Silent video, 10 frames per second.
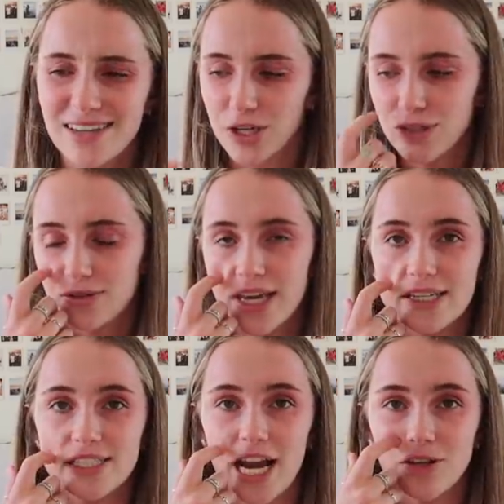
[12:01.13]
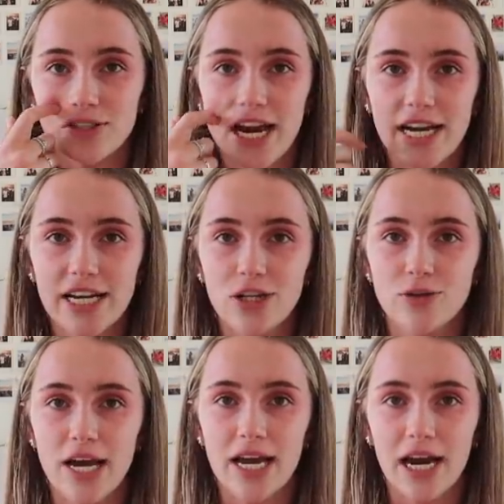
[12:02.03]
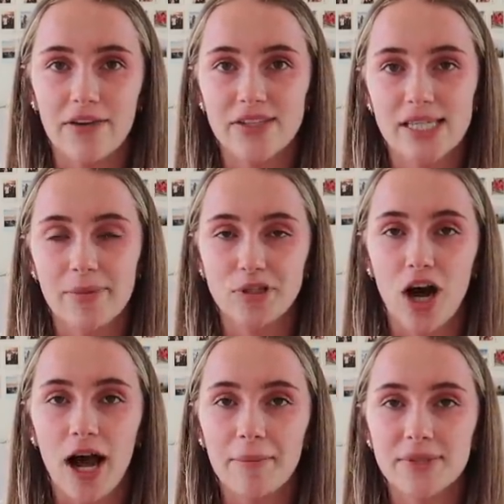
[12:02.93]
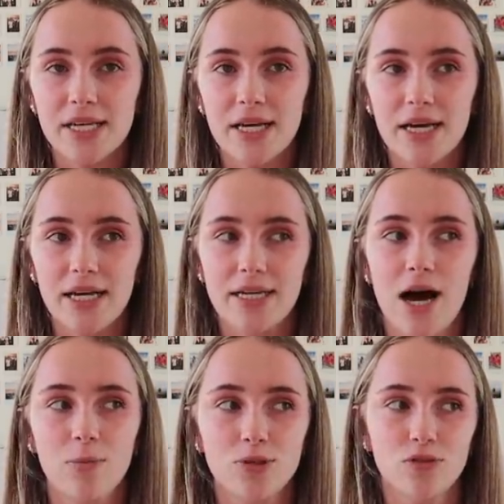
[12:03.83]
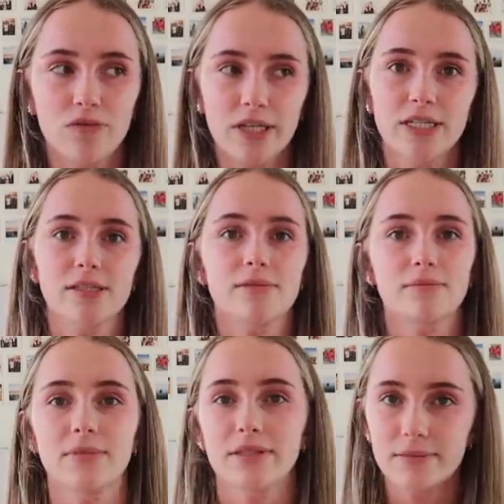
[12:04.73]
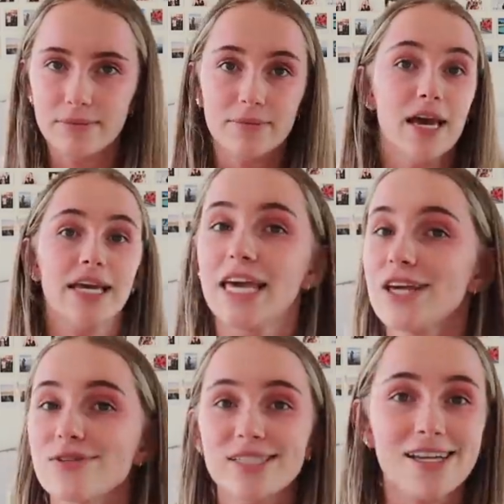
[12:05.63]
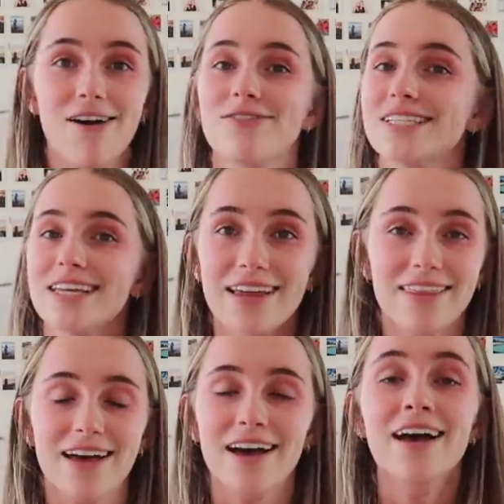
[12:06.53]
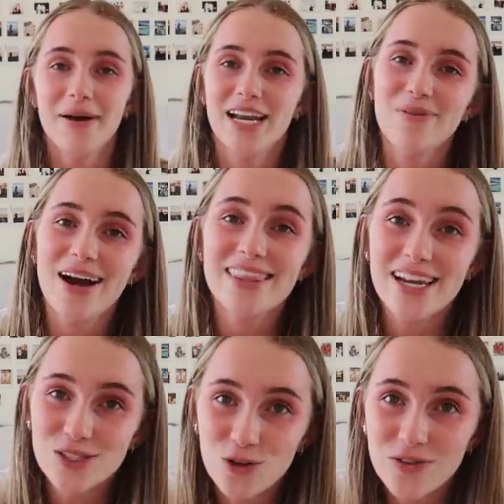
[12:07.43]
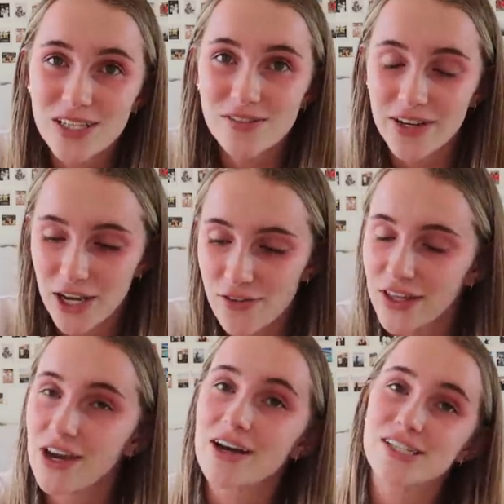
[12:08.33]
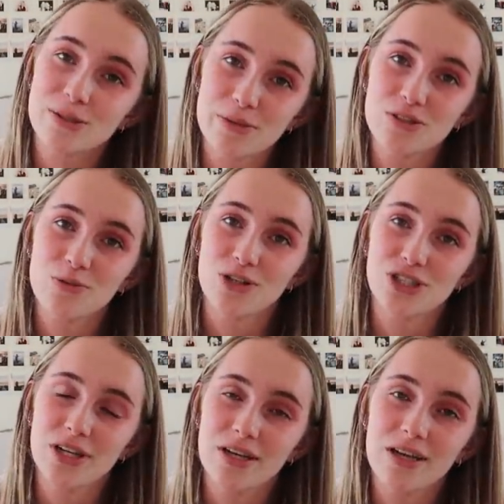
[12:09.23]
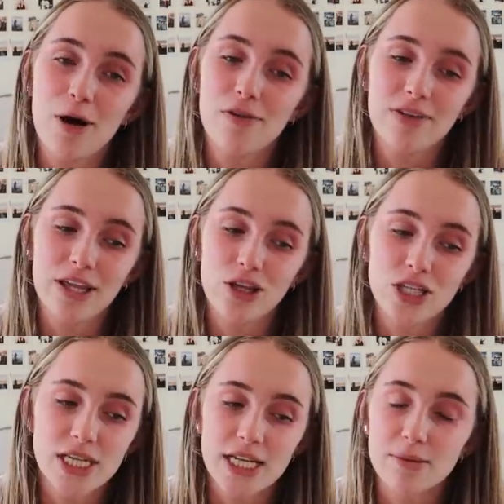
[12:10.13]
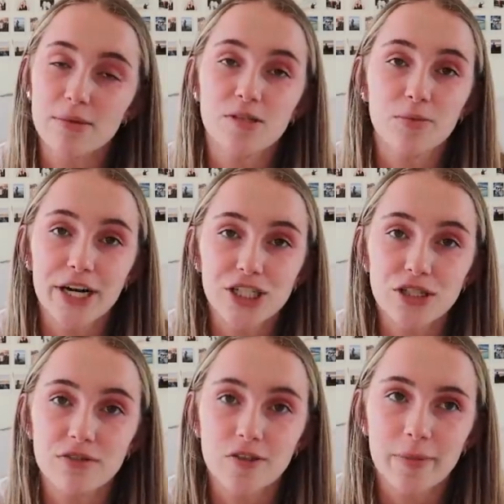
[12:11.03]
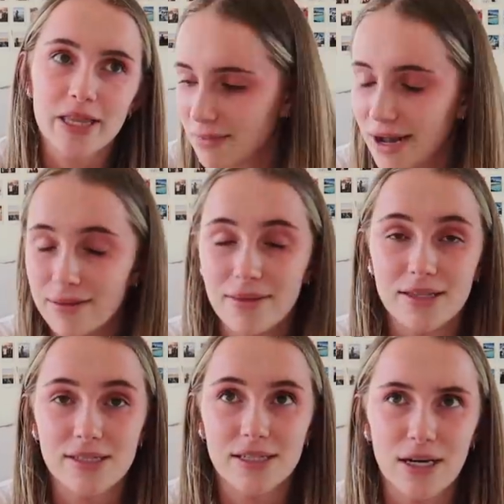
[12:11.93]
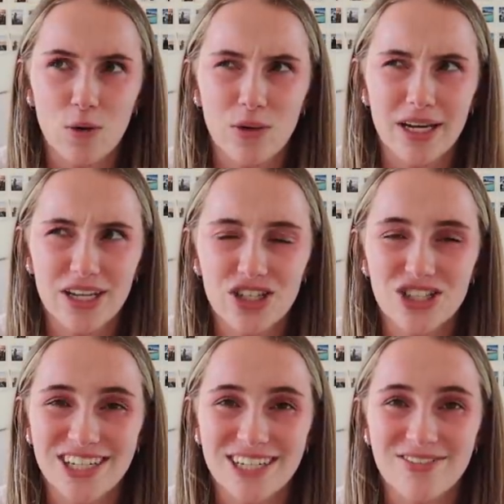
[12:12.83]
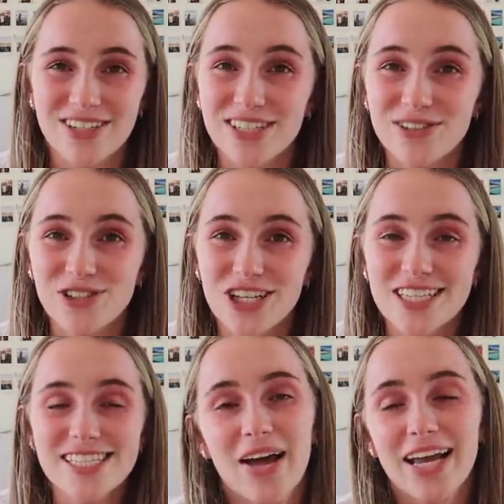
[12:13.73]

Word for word: When you're like starting your day and ending your day kind of at the same times it helps you really just get yourself together but anyway that is all for this video thank you guys so much for watching hopefully you can take some inspiration from either my this year or next year resolutions